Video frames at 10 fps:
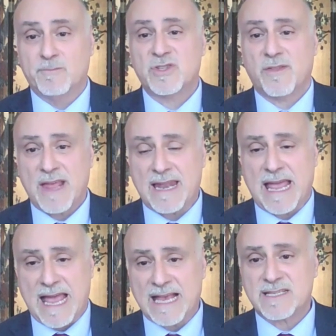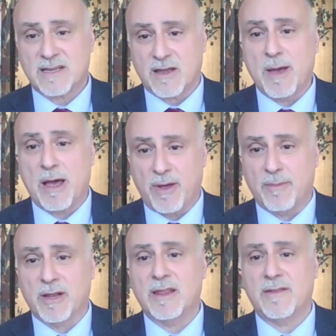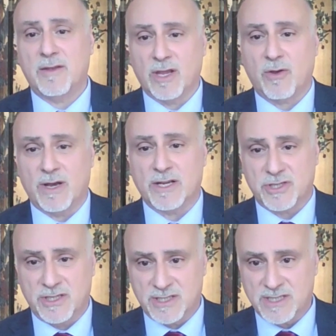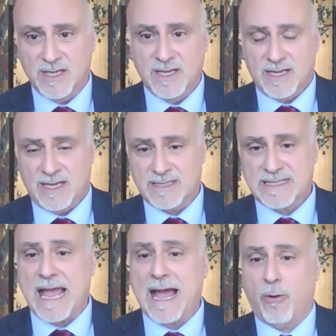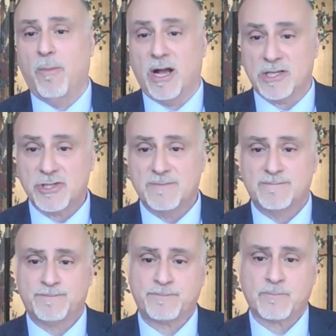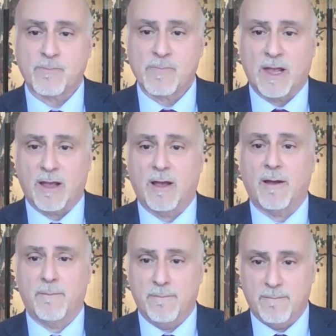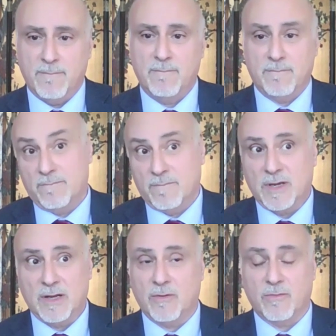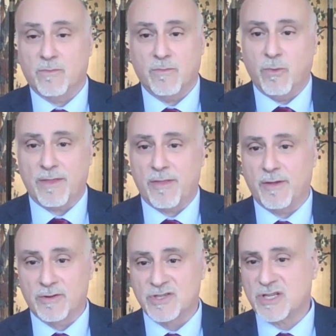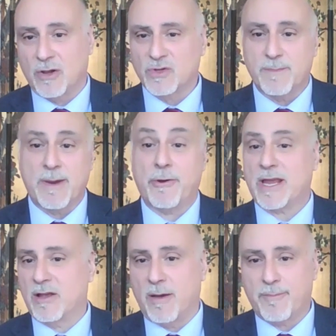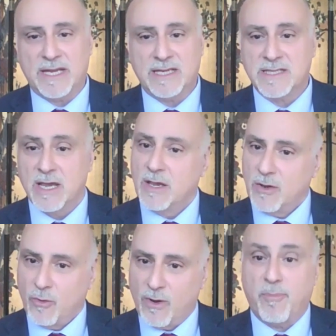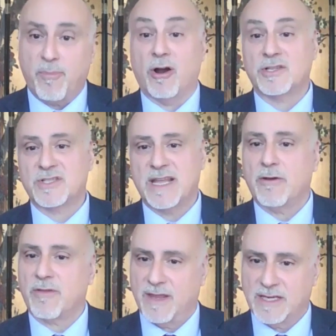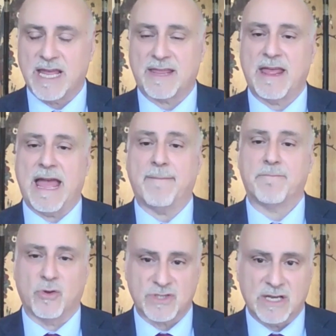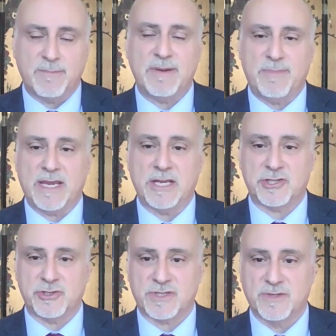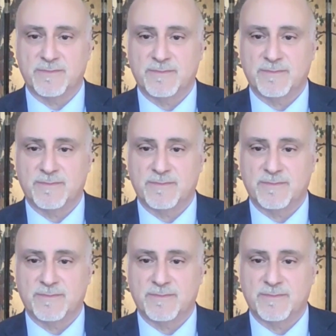So that has to come out publicly. The only question is how much. Whether they'll disclose American companies who have parts there, things like that. Those are going to be big issues.